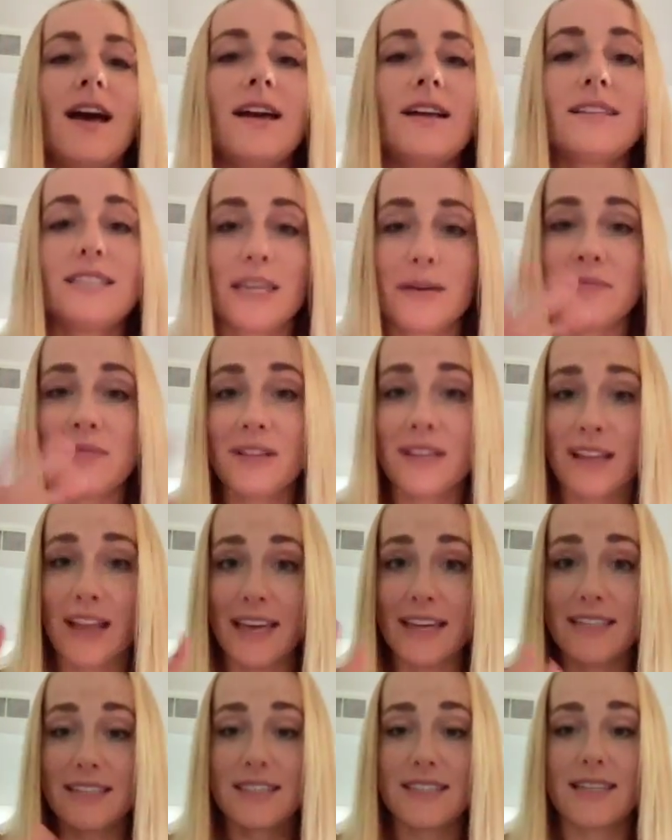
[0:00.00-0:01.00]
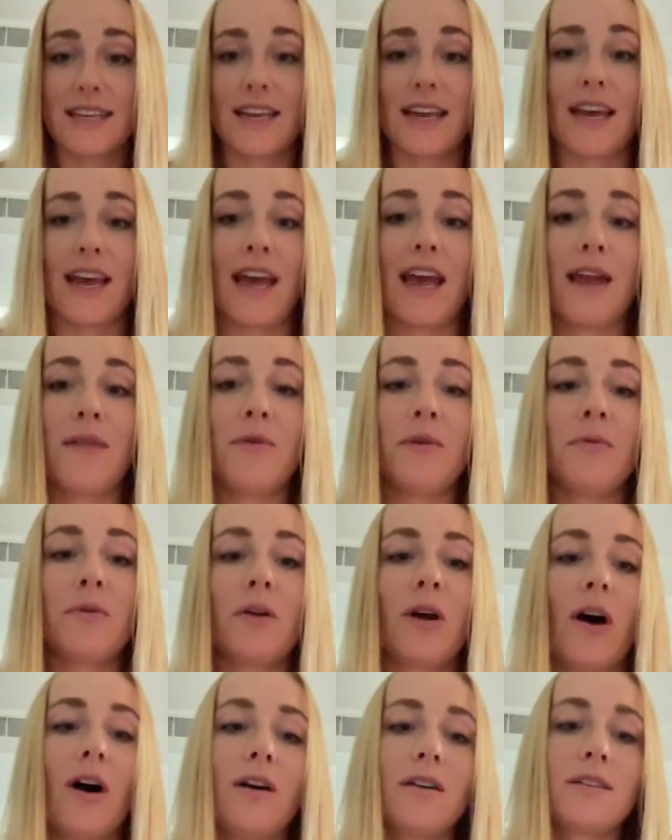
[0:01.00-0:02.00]
dim the lights, and we
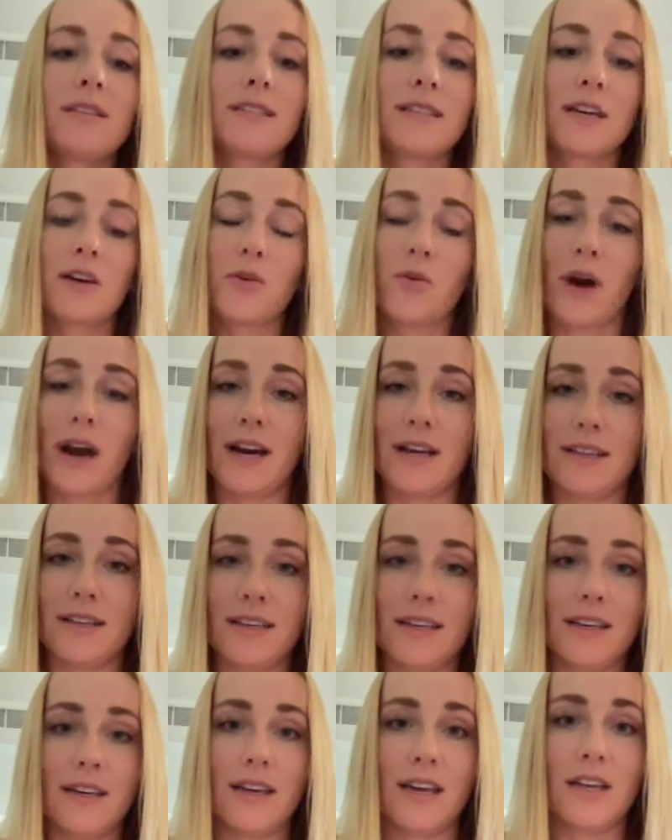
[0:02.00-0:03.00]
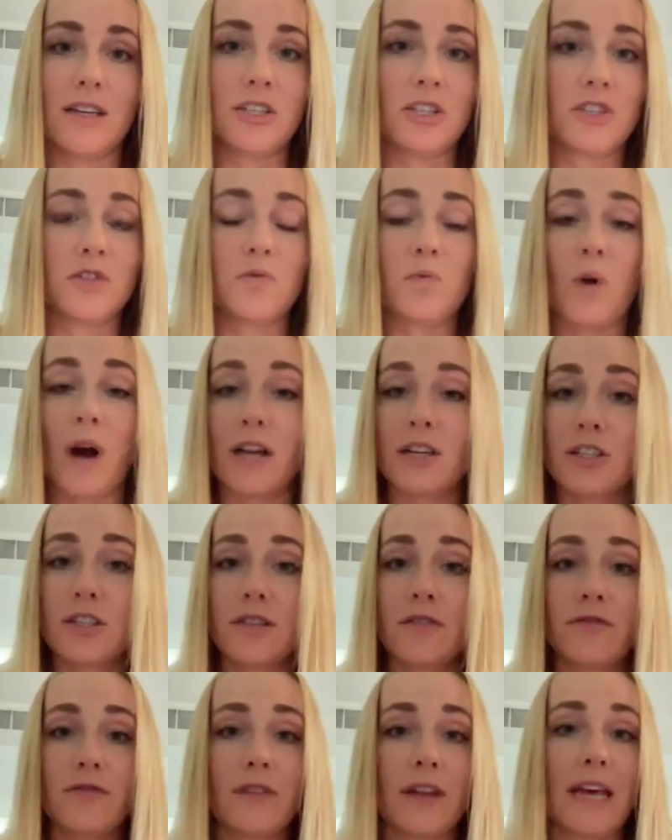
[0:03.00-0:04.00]
would all sit quietly and just watch
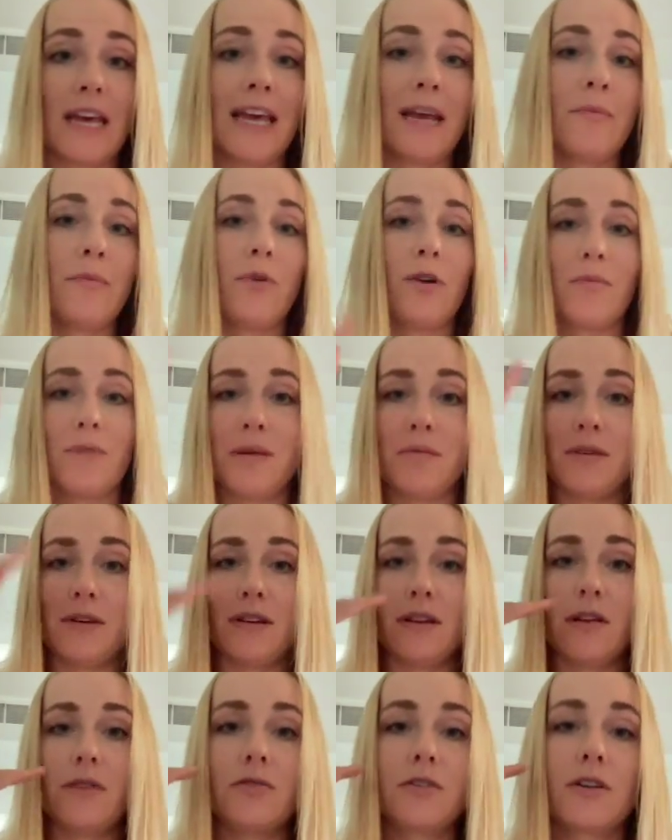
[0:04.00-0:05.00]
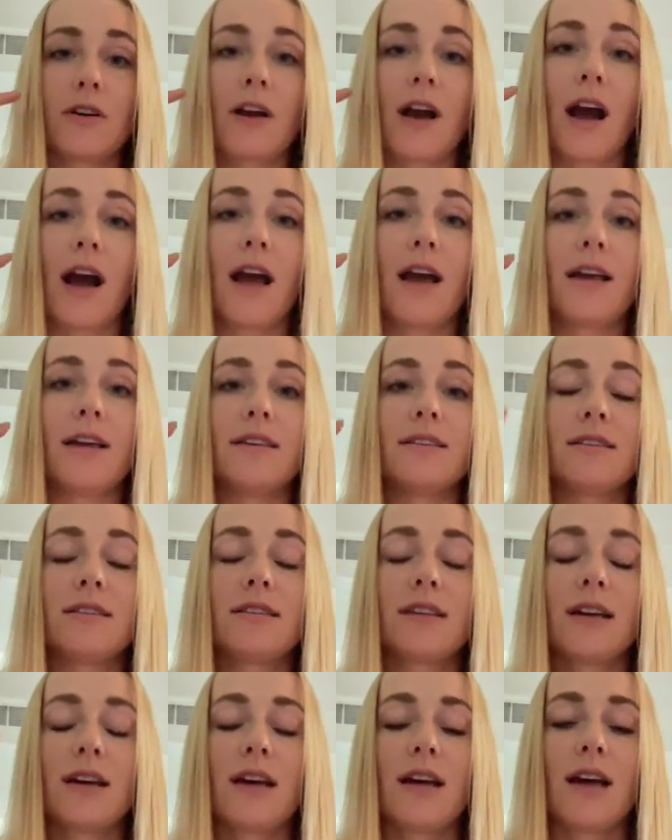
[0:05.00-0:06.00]
the flame or maybe close our
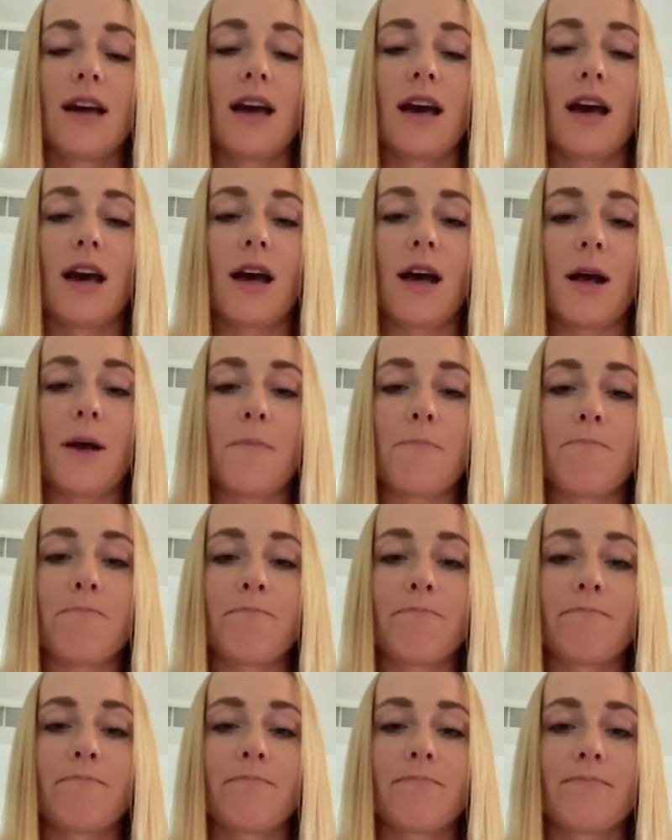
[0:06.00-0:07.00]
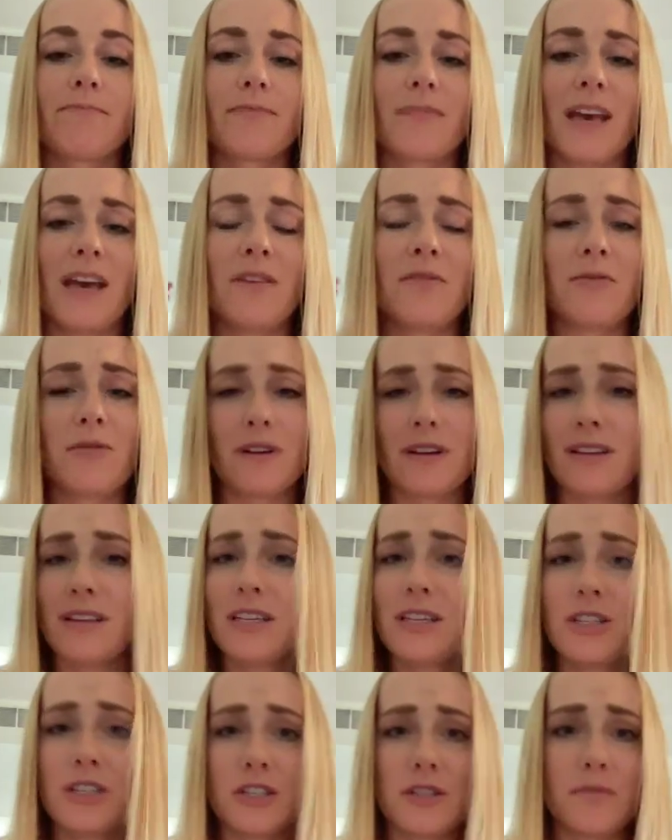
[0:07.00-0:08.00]
eyes and
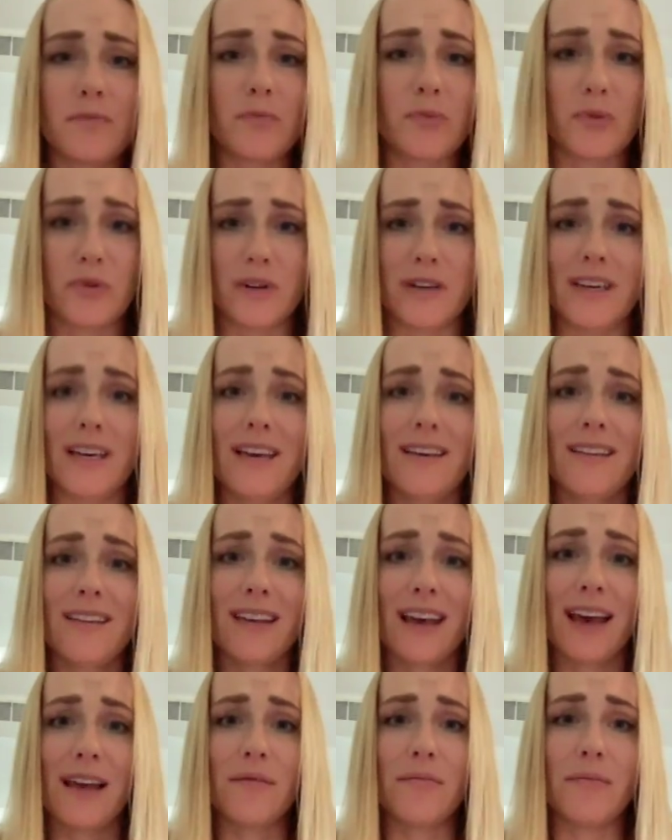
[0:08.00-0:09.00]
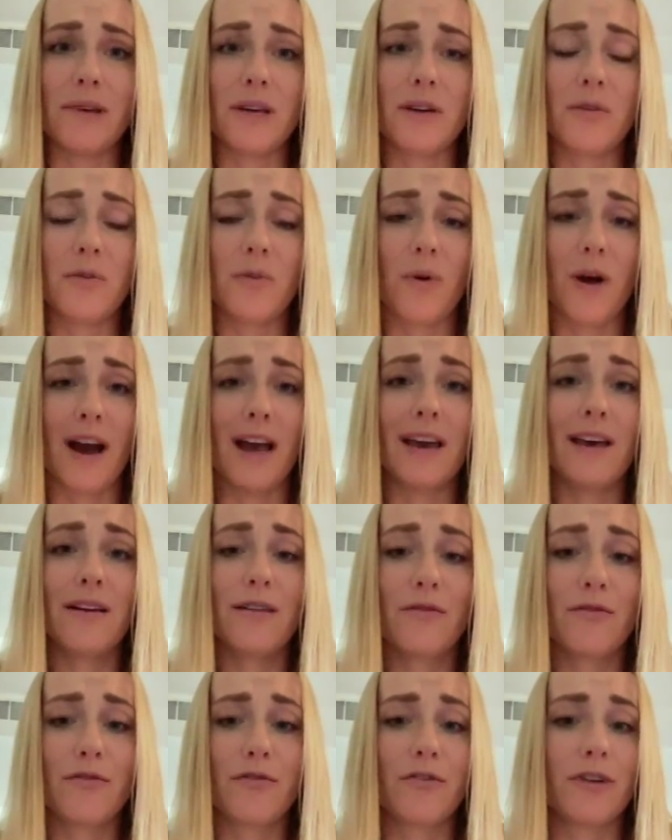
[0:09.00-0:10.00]
really just breathe and be
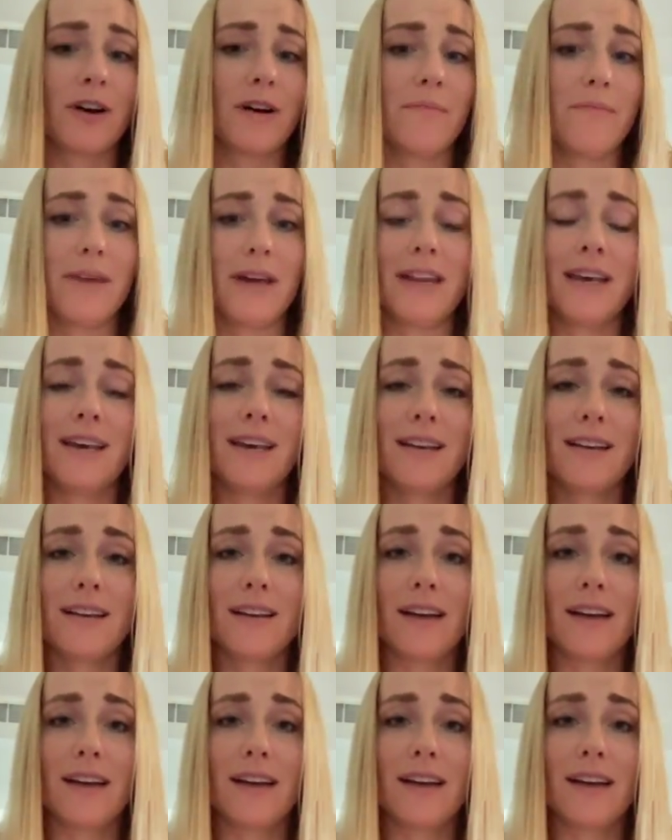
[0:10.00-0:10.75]
quiet for a minute